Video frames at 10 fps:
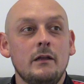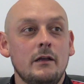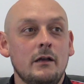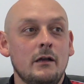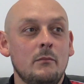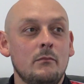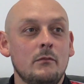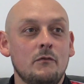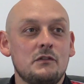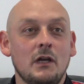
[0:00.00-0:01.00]

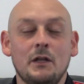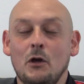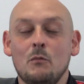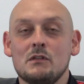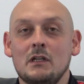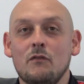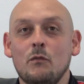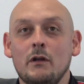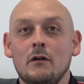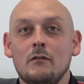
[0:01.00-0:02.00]
Obviously I know him as a left
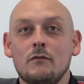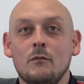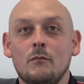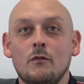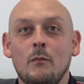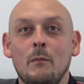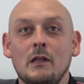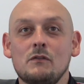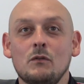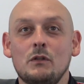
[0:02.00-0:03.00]
winger from my
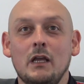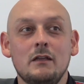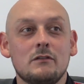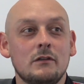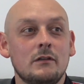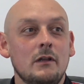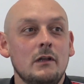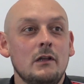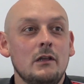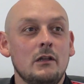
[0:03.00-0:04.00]
Mansfield days, and
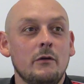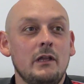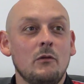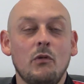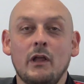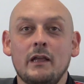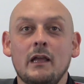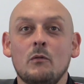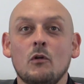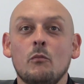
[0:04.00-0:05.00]
he can play
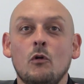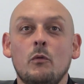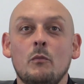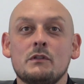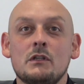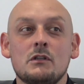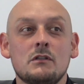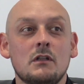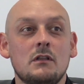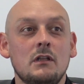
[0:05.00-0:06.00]
again multiple
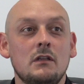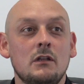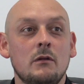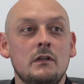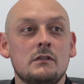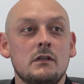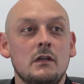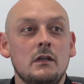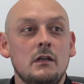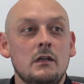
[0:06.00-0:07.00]
positions. And I think he's
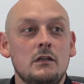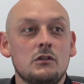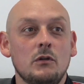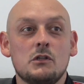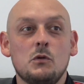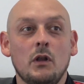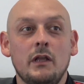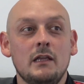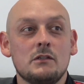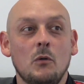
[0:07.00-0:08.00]
shown his
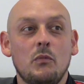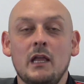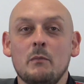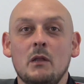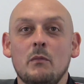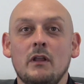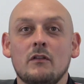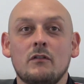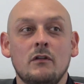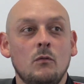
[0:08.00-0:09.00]
quality. He's not played many
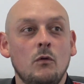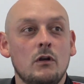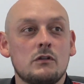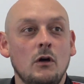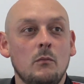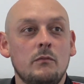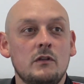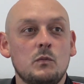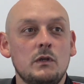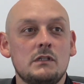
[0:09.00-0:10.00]
minutes at Worksop
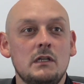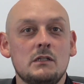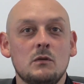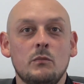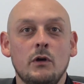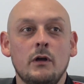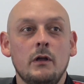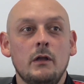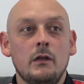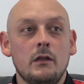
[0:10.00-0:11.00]
this pre-season, but
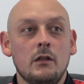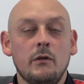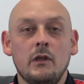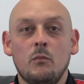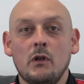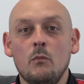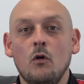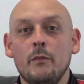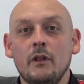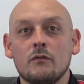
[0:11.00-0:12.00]
he'll play
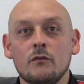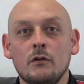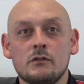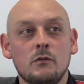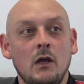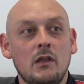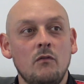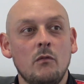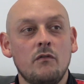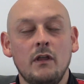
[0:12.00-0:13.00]
more minutes for us, and I'll give
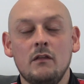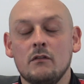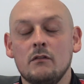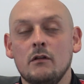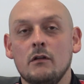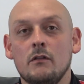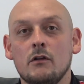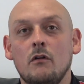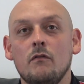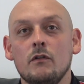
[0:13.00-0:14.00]
him the faith and the
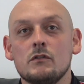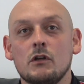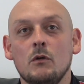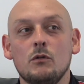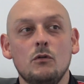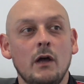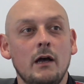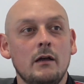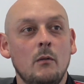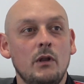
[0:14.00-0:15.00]
confidence to go and do
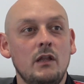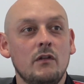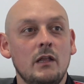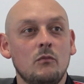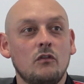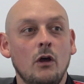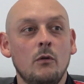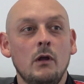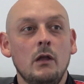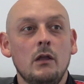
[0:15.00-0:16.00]
that. I believe in him.
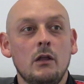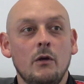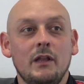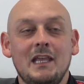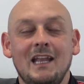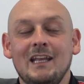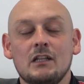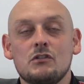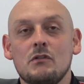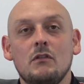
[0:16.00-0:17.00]
So and again, he
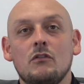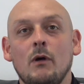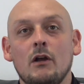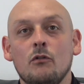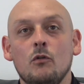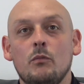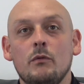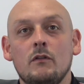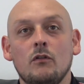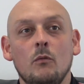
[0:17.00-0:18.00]
adds strength to our group
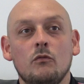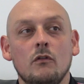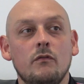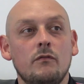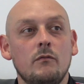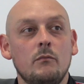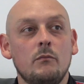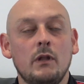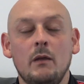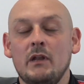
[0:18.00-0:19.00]
in terms of
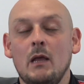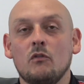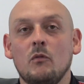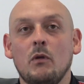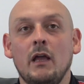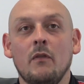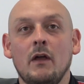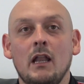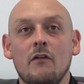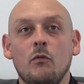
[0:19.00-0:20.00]
being able to play on
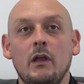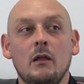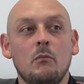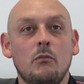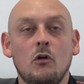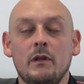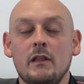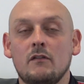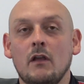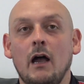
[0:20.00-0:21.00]
that left wing, coming
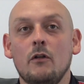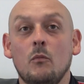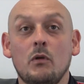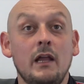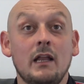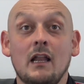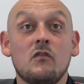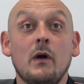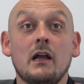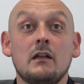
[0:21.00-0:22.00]
inside, or playing that
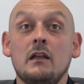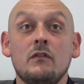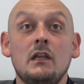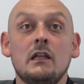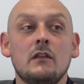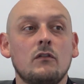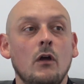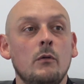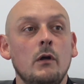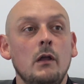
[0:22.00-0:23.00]
left back if needed.
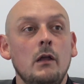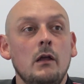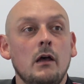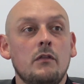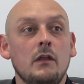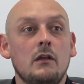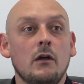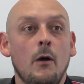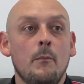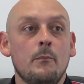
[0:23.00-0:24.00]
So I think
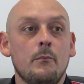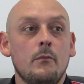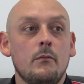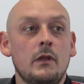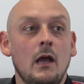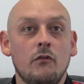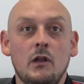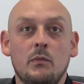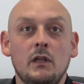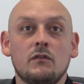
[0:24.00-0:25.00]
I'm
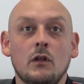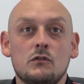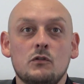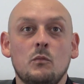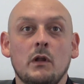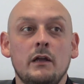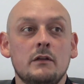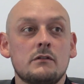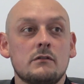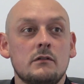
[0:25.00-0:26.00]
really pleased for those 2
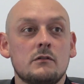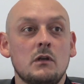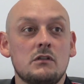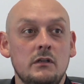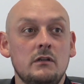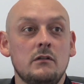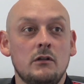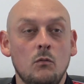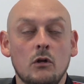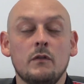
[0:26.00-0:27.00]
players, especially
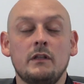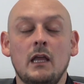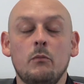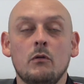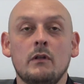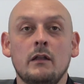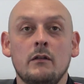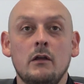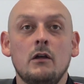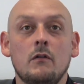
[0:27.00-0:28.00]
one on the debut, and then
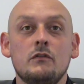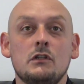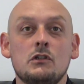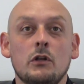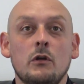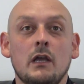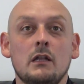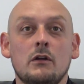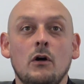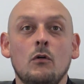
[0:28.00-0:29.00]
obviously Jono
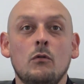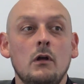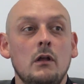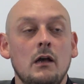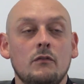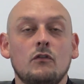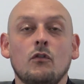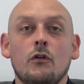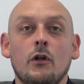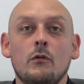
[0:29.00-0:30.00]
getting the goal after
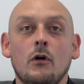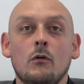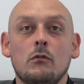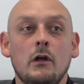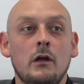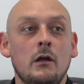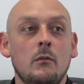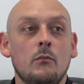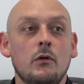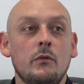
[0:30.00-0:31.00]
scoring an own goal.
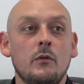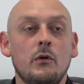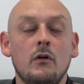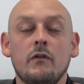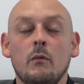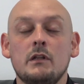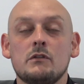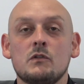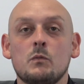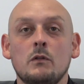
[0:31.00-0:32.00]
Probably the perfect way
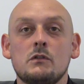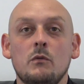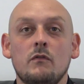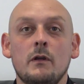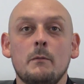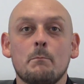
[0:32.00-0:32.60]
to respond, to be fair.